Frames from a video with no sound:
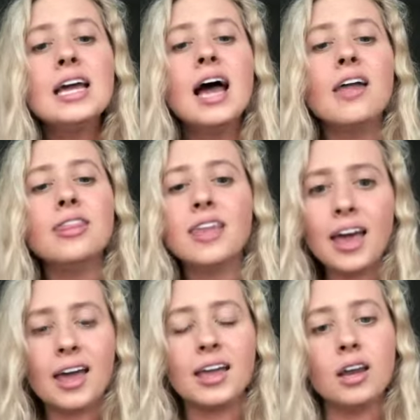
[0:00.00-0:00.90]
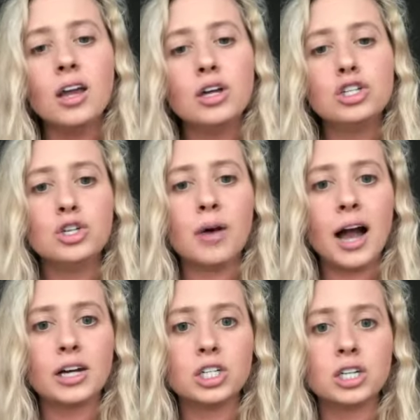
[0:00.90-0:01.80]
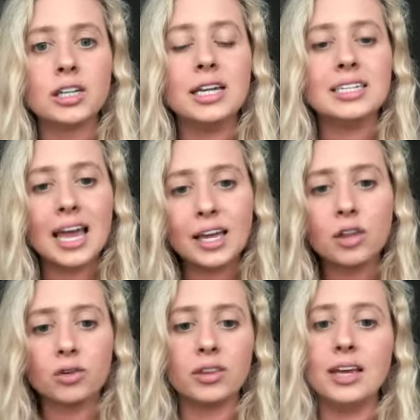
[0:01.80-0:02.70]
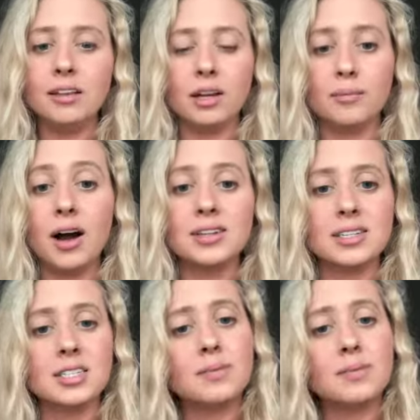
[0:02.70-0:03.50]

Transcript: and then to actually take it through the healing process.